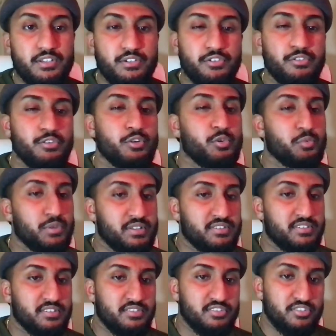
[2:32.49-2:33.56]
Do it with
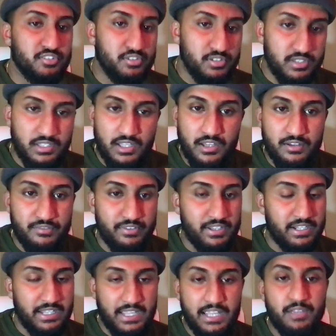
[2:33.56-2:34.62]
sincere love
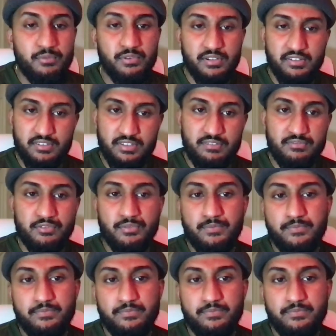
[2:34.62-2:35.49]
and hate what is evil.